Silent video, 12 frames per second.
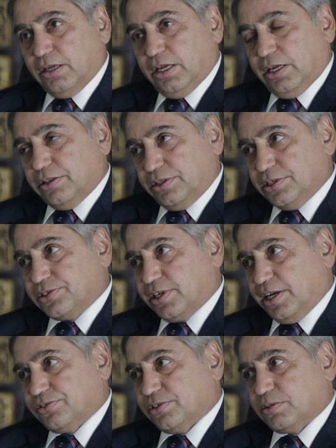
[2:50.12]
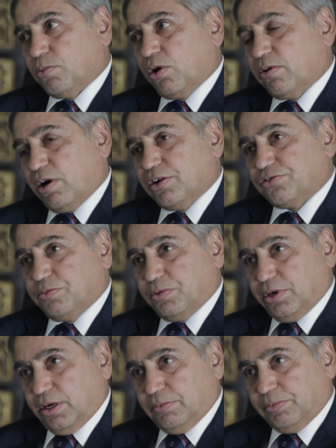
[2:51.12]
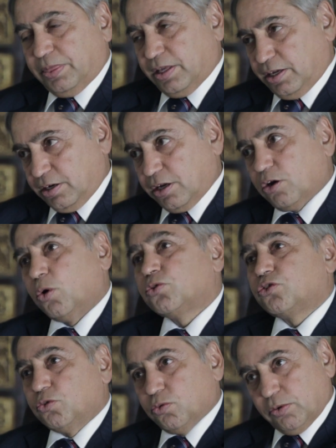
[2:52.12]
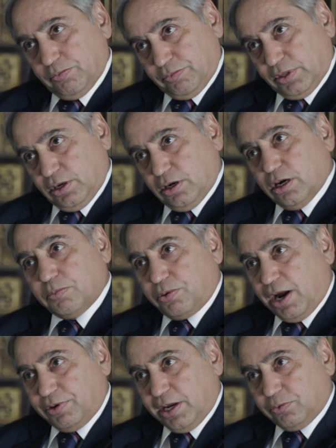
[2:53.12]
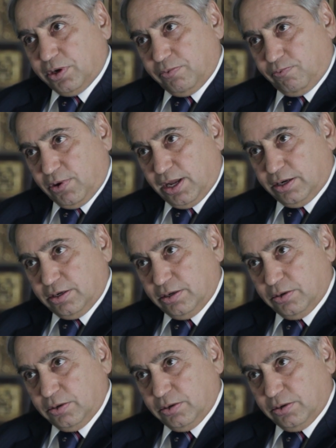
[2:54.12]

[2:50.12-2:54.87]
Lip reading: In this case, the smaller entrepreneur can go to a private equity fund,